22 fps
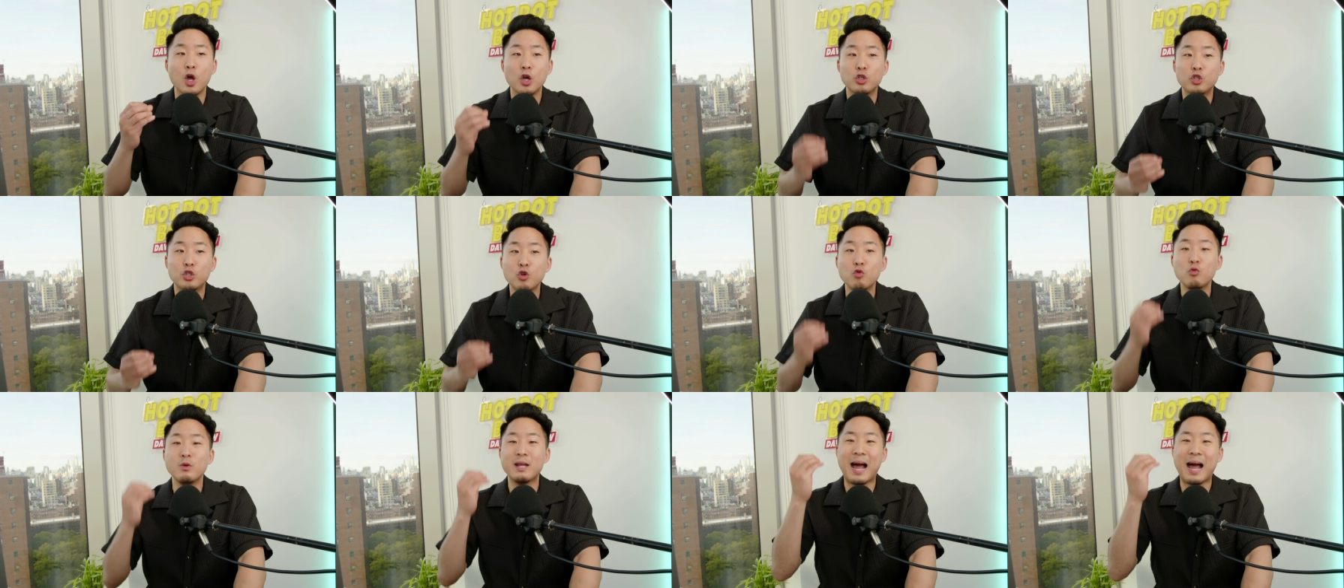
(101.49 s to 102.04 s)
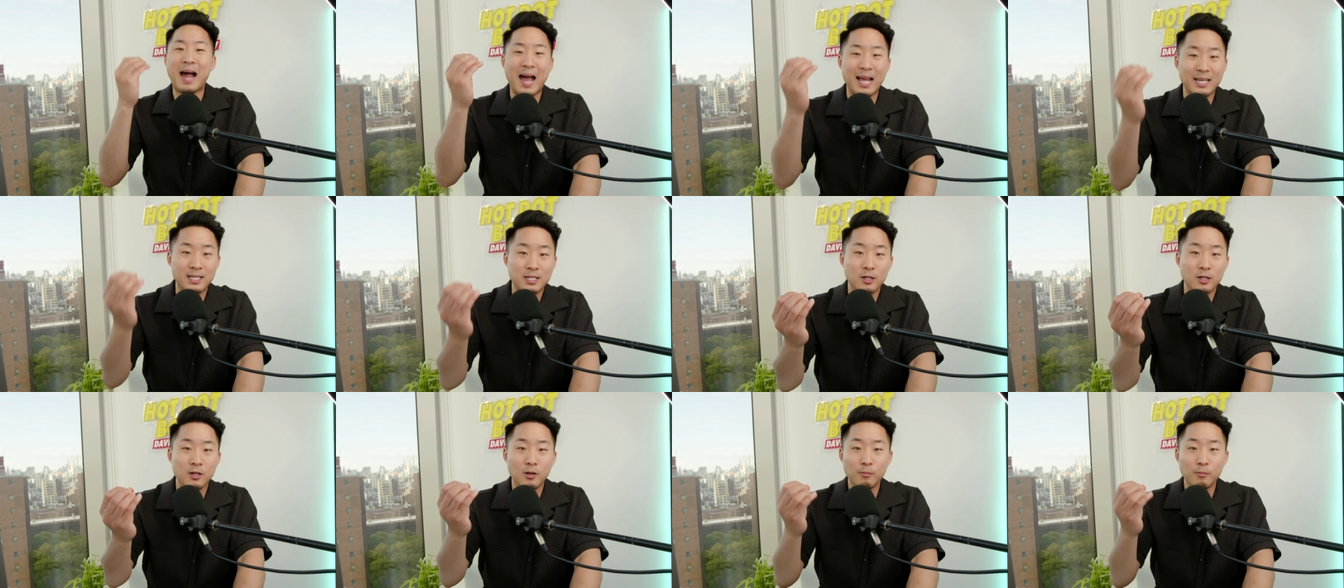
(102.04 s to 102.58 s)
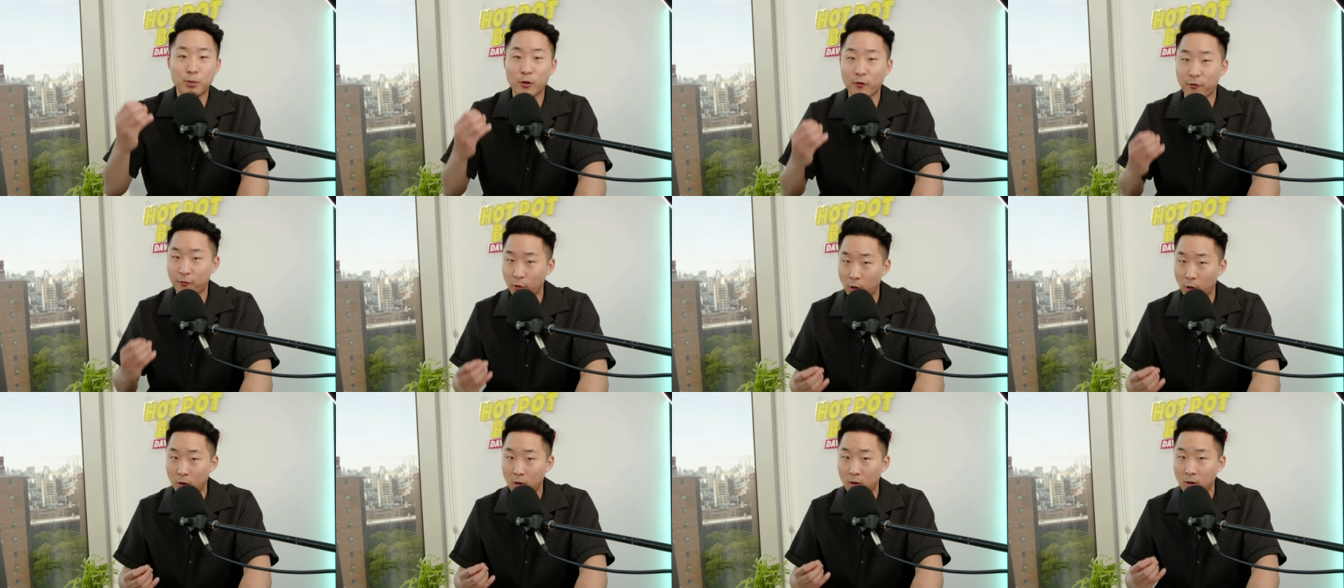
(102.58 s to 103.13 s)
do not
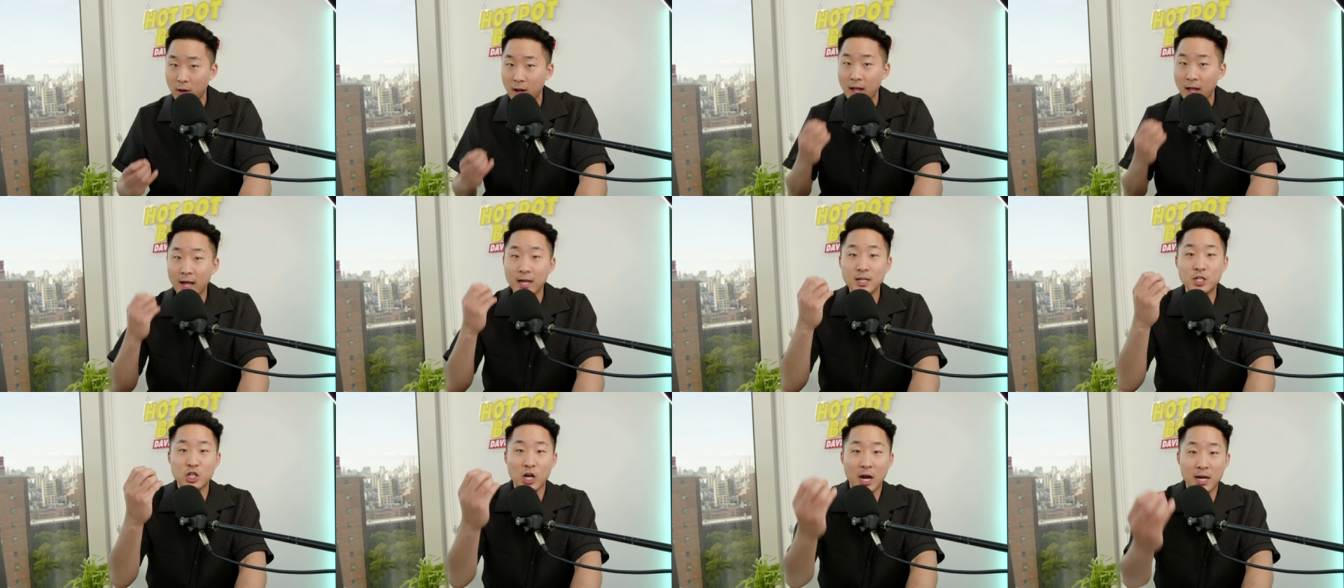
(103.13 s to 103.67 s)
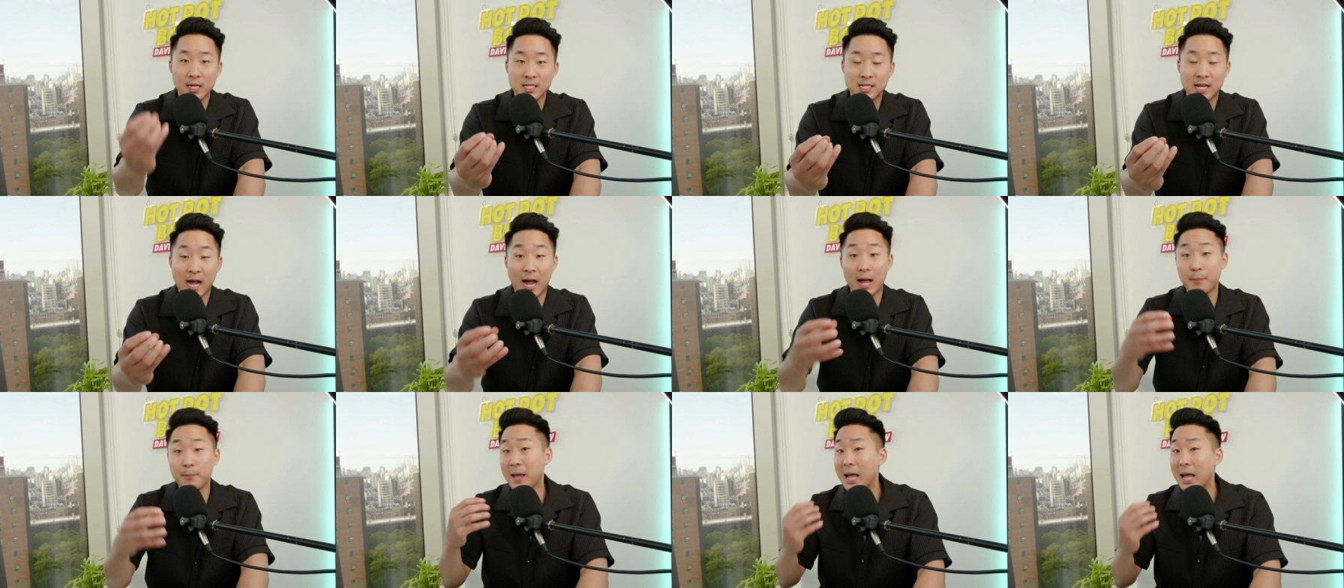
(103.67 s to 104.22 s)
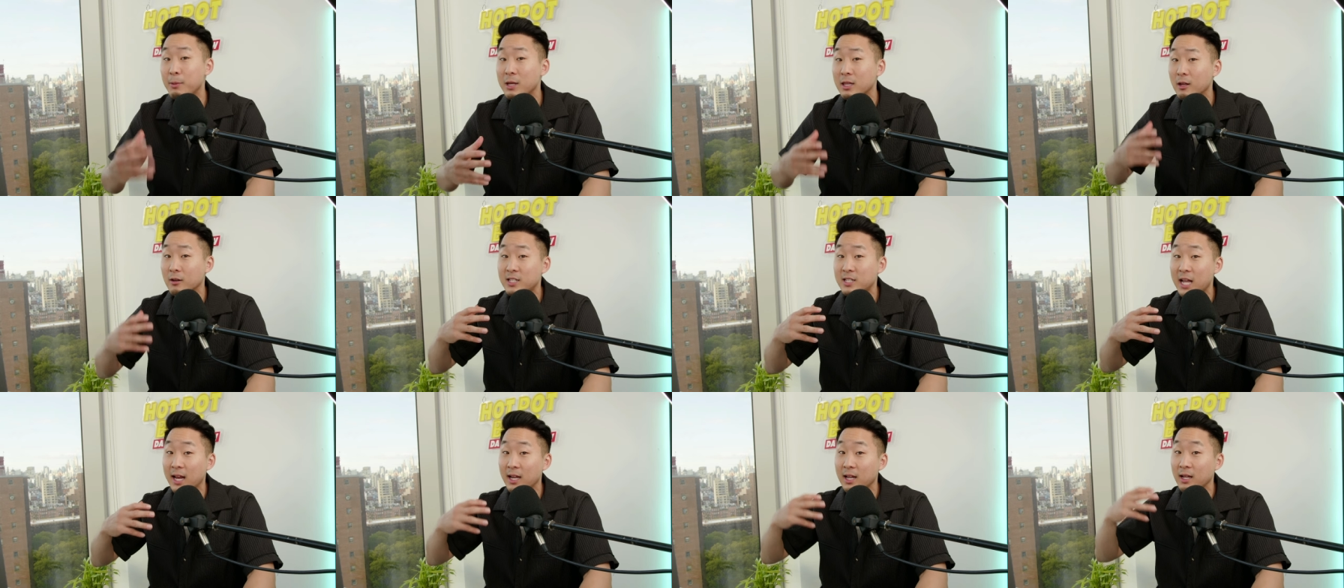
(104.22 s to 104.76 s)
prefer a Chinese guy. Maybe they're
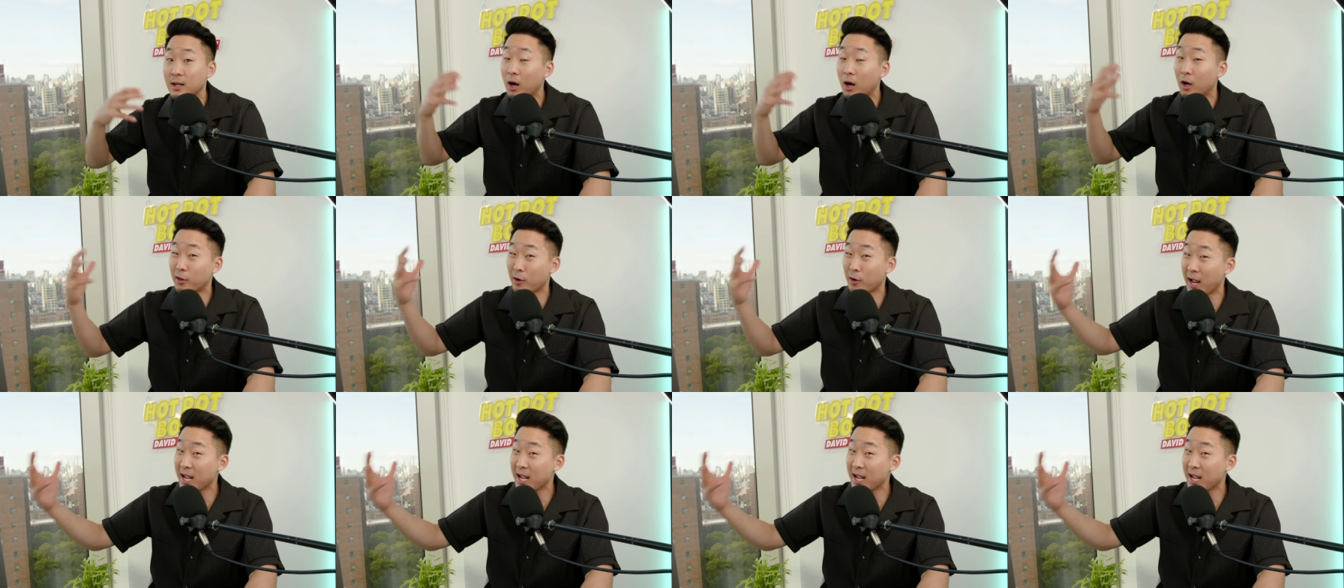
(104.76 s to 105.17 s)
dating other